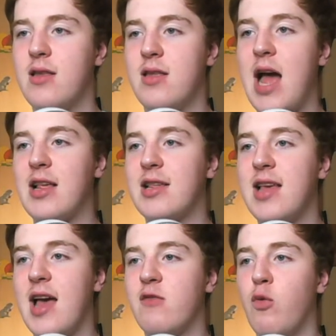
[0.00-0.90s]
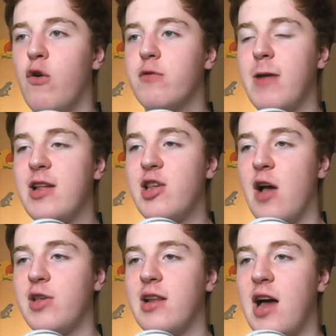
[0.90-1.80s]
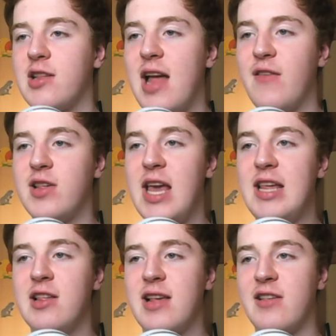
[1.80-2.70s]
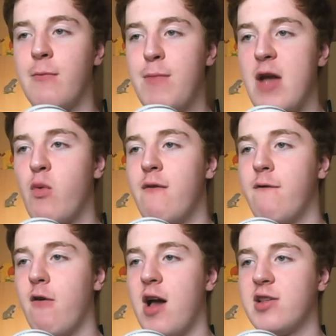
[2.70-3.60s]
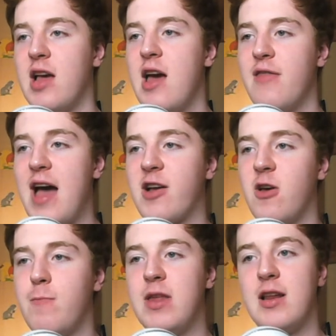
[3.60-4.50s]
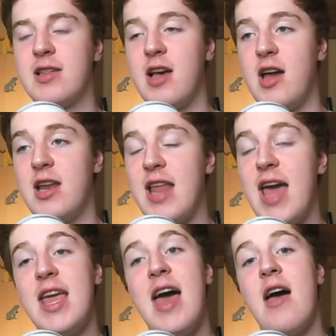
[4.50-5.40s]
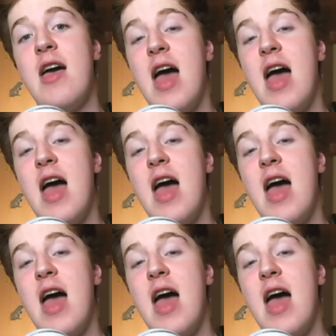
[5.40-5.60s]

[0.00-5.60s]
Daza says, Wolves play Chelsea last day of the season, so that's a big one for us. That could be the deciding day, yeah.